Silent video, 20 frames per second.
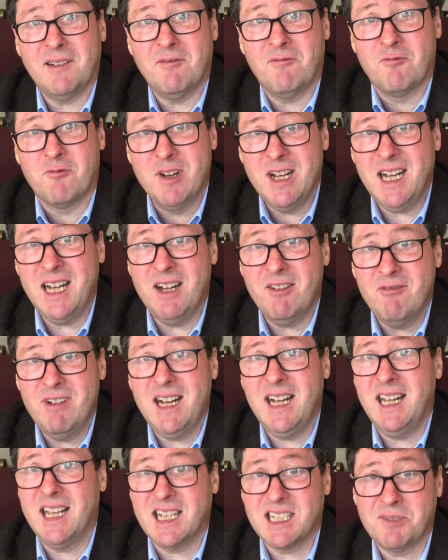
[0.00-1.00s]

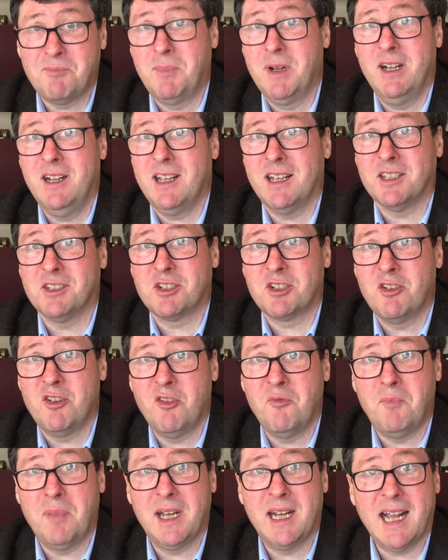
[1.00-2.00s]
really experienced,
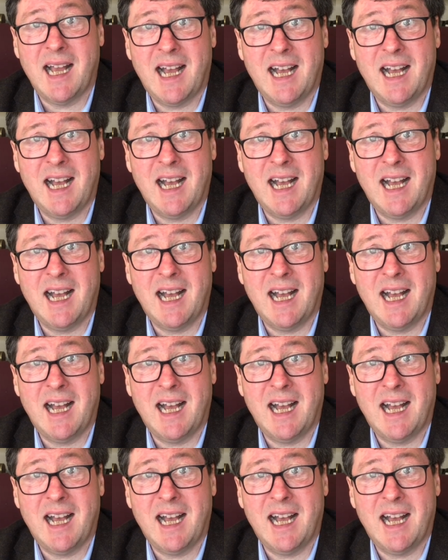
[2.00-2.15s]
who've been